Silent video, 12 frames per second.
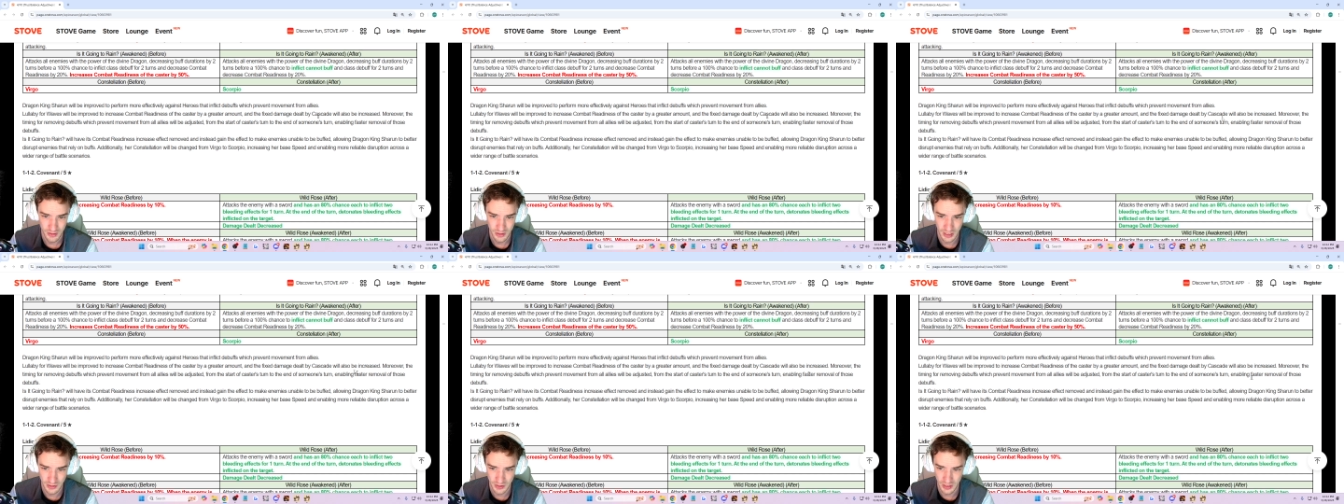
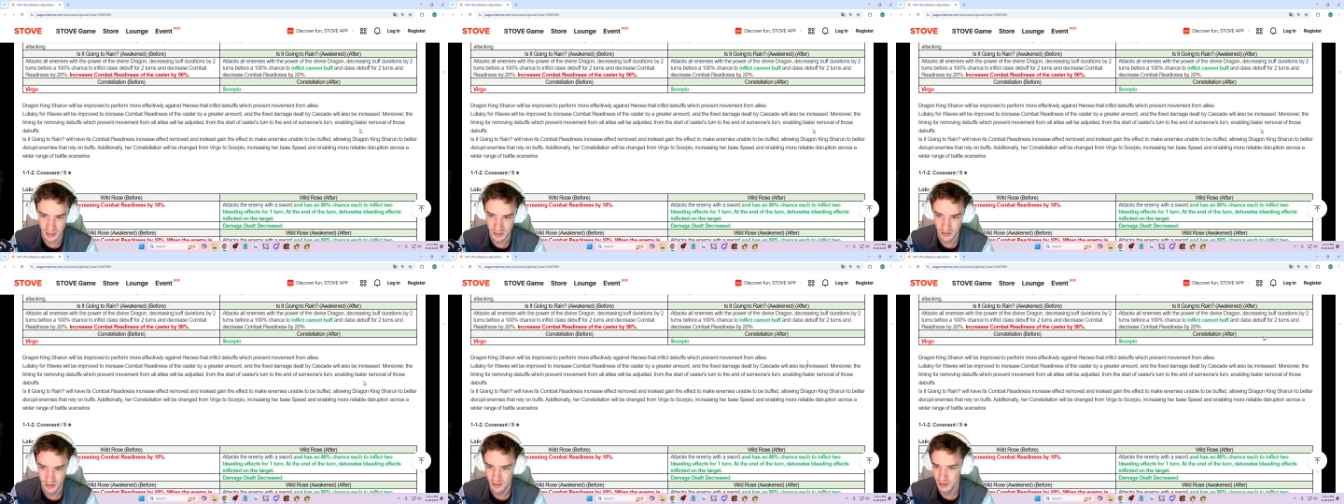Cascade.
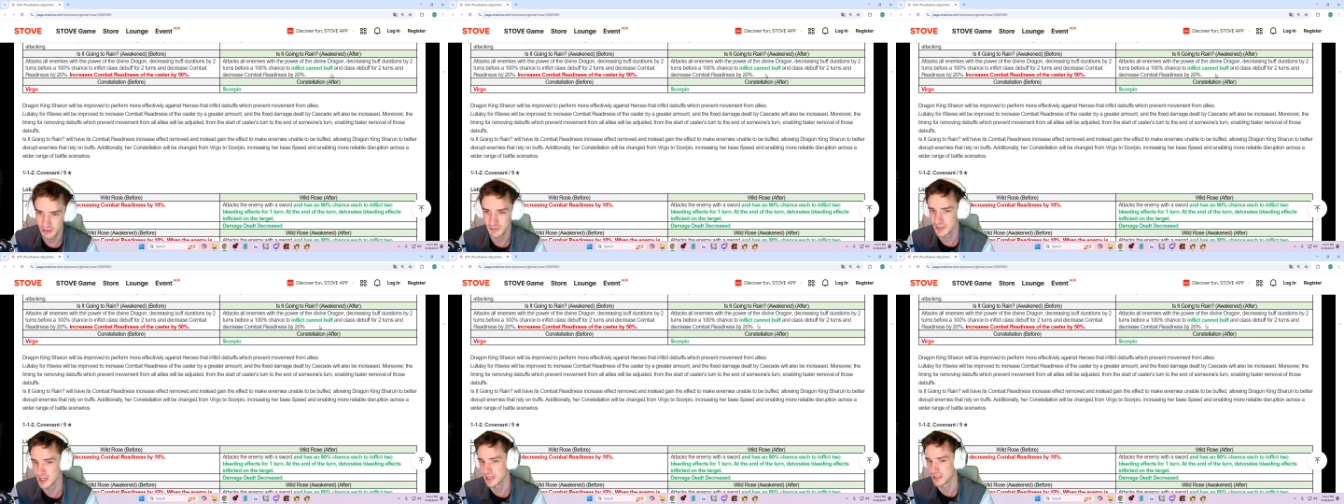They didn't even
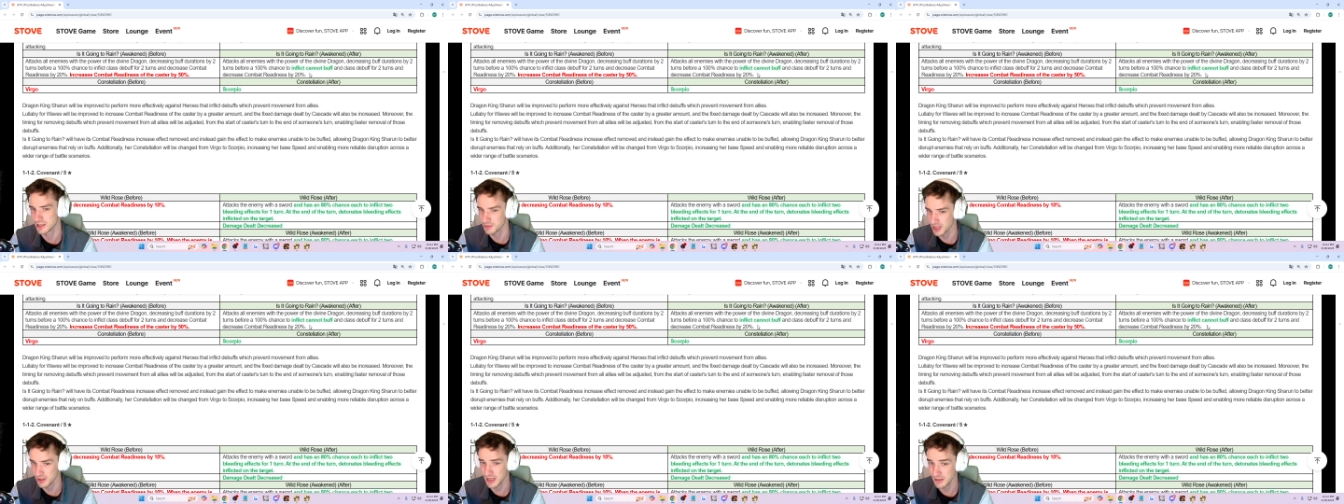say anything
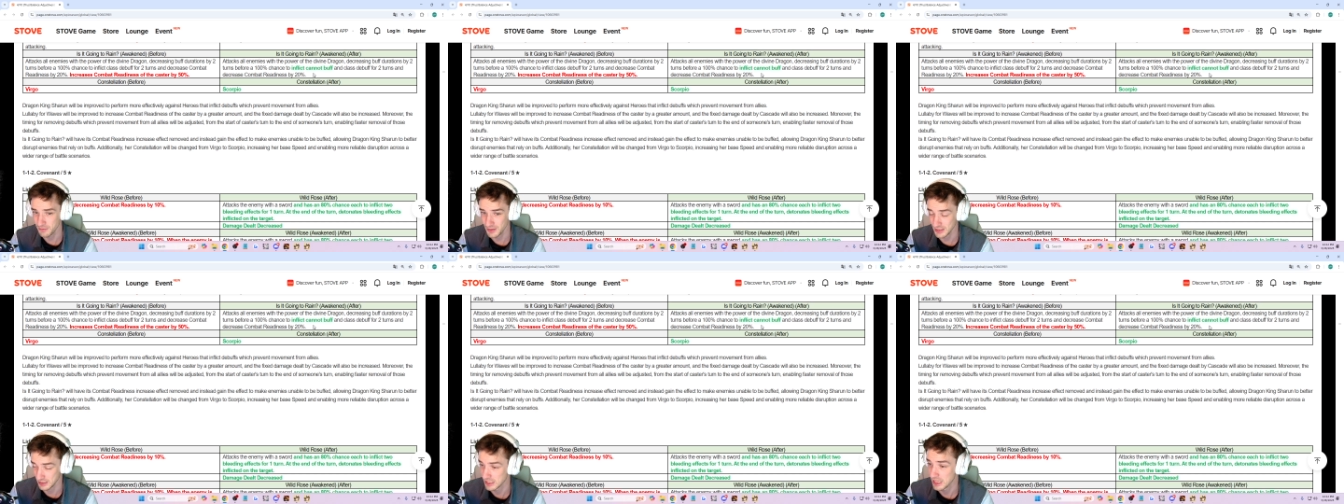about
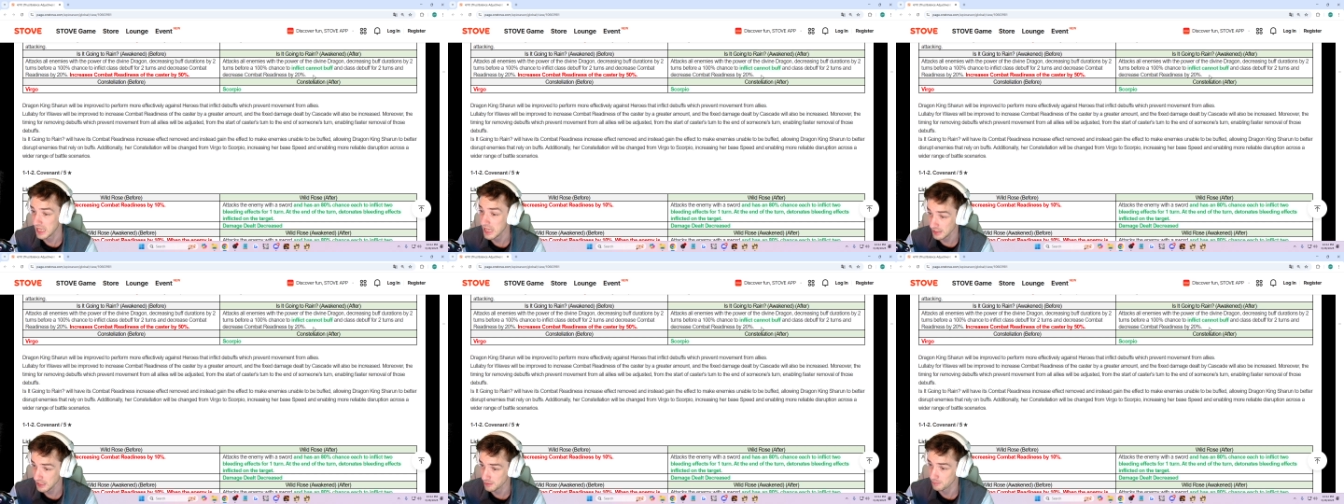inflict
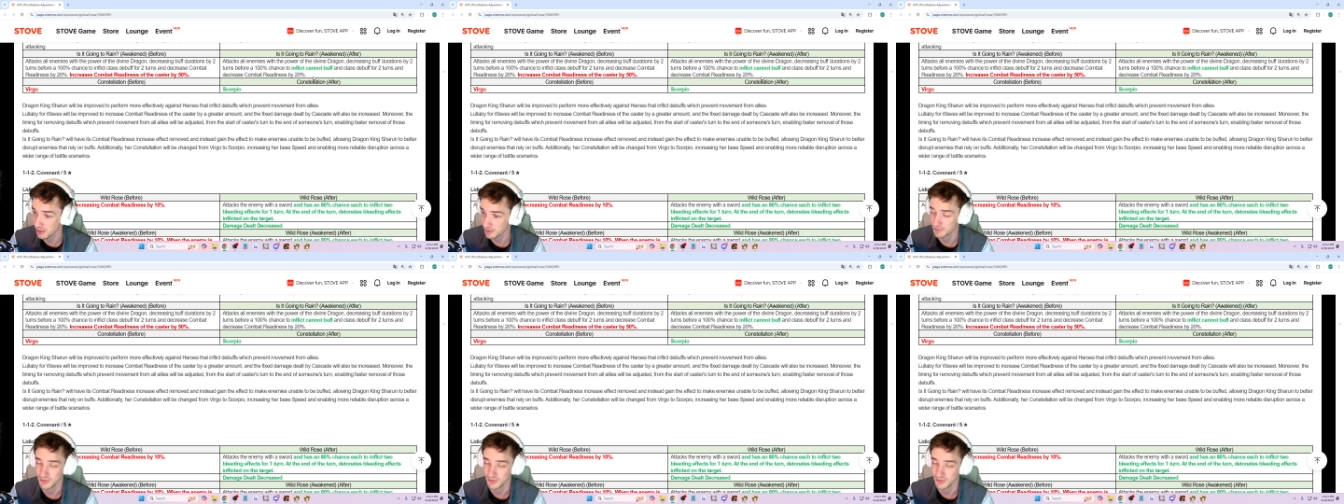cannot buff.